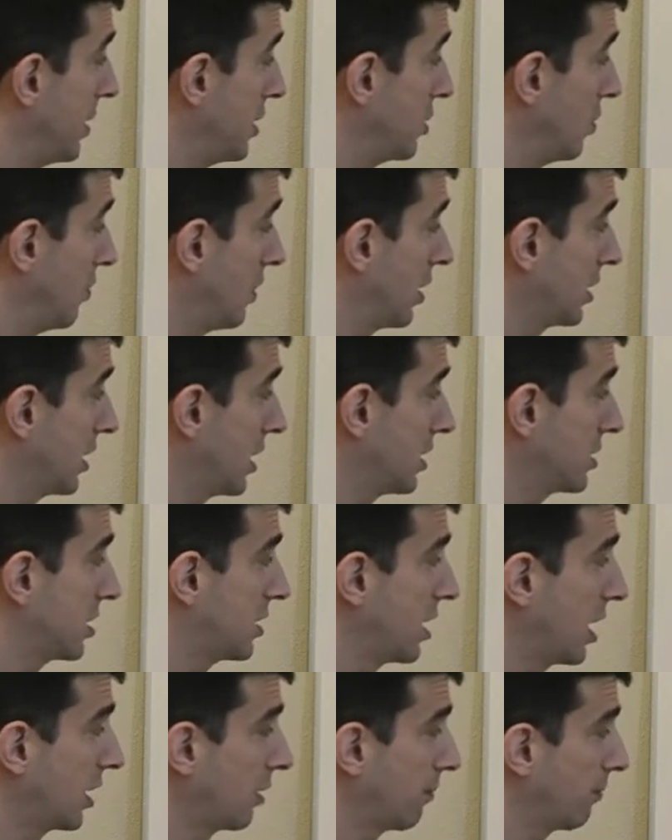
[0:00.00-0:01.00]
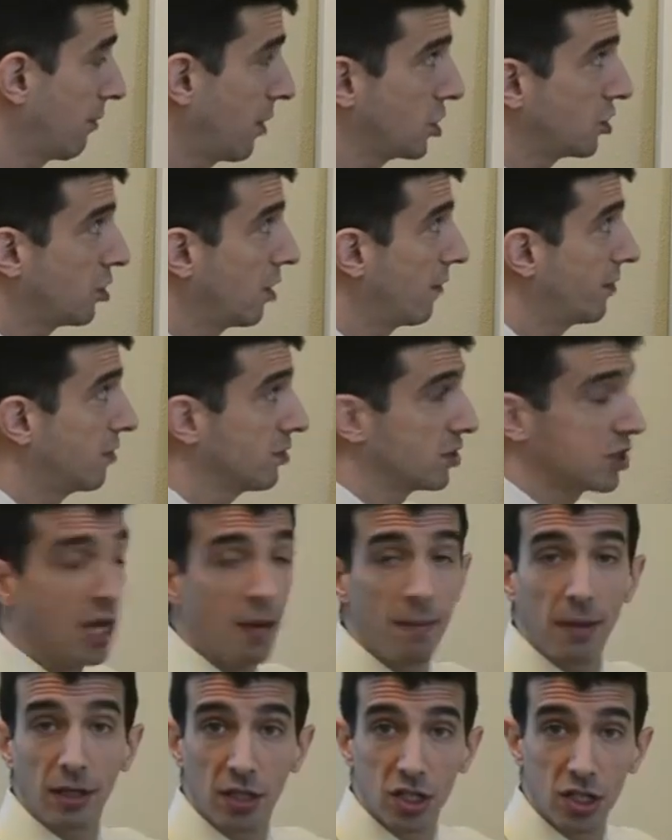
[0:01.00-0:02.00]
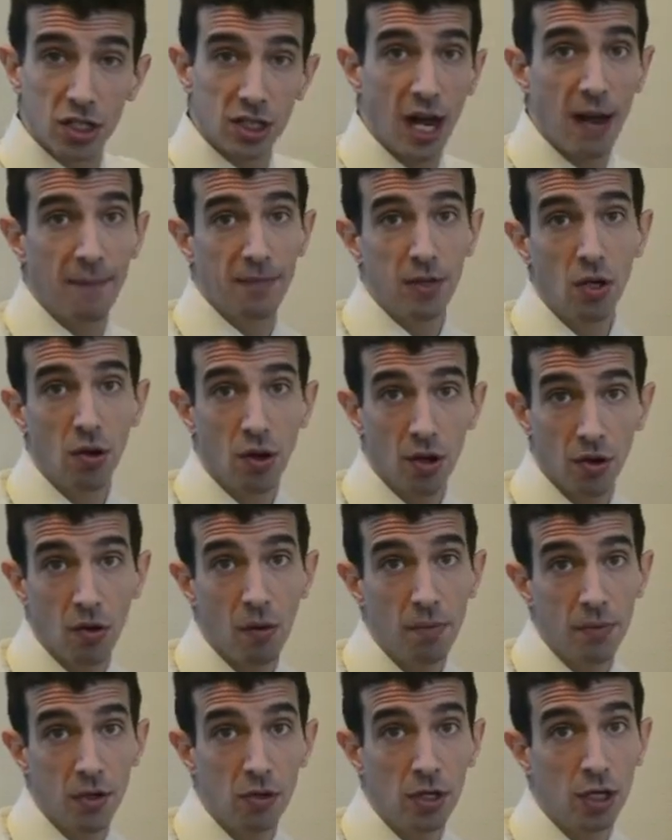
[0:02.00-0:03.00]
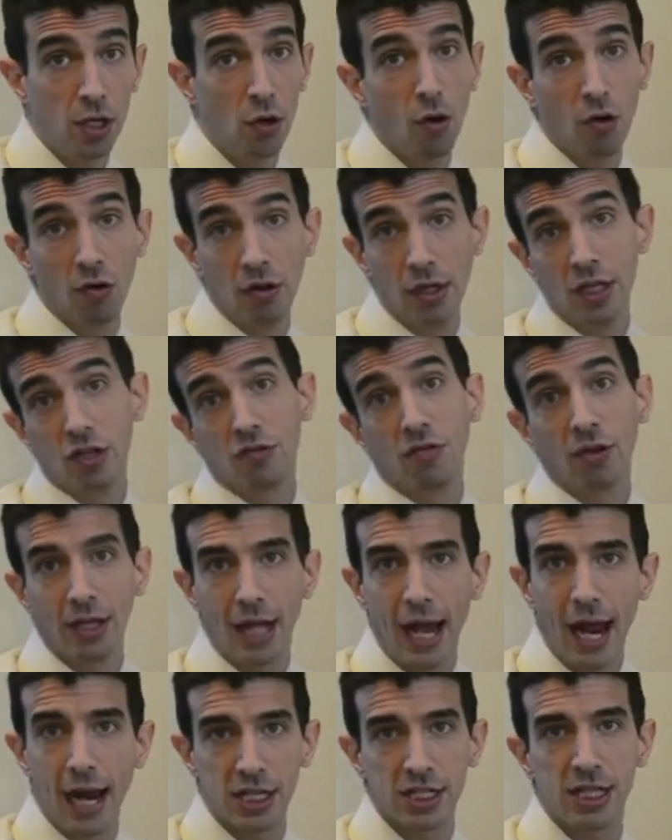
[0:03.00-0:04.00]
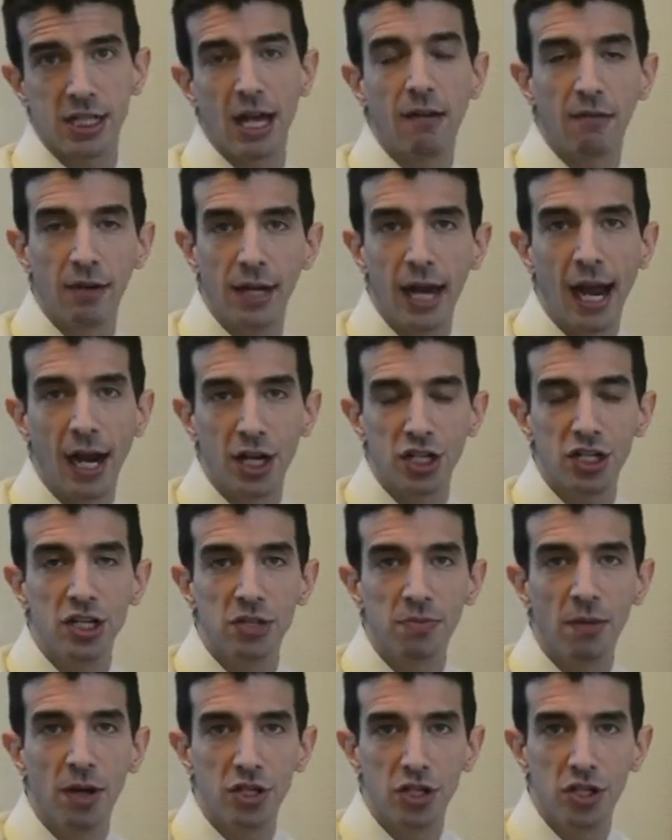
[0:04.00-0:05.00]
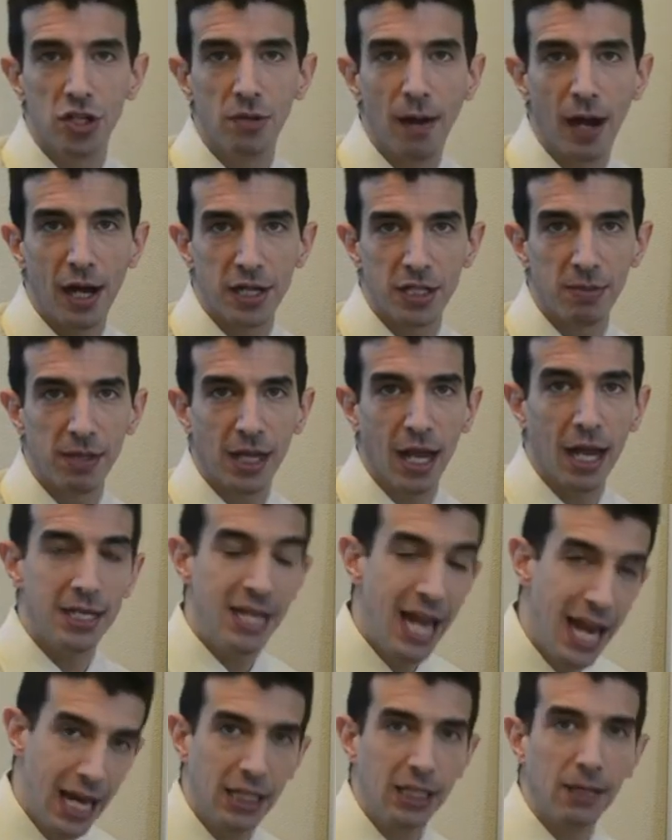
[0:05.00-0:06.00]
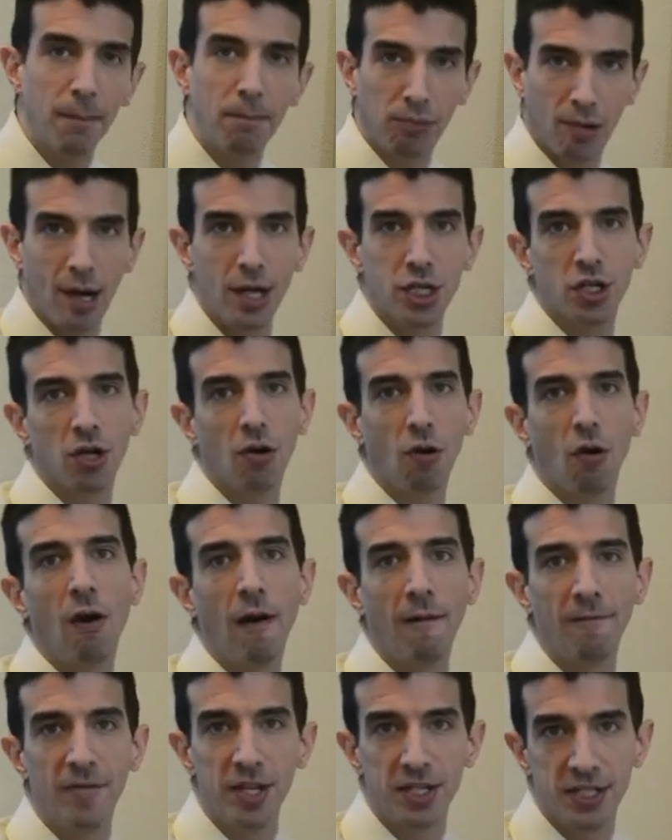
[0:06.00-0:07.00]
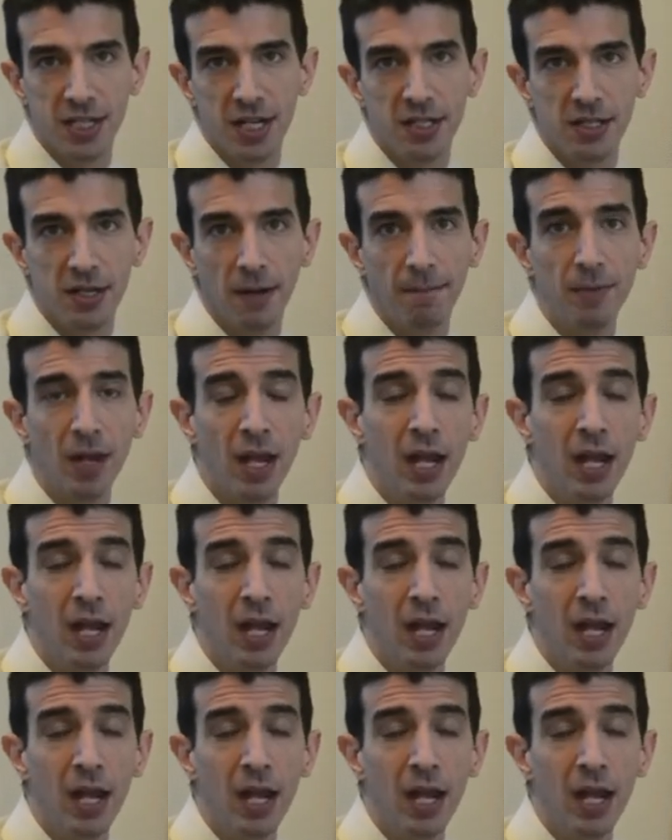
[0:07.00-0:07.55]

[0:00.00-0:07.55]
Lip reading: be doing things to take the pressure off your stomach to stop the autoimmunity, or at least relax that reaction as much as you possibly can. Take the pressure off the system.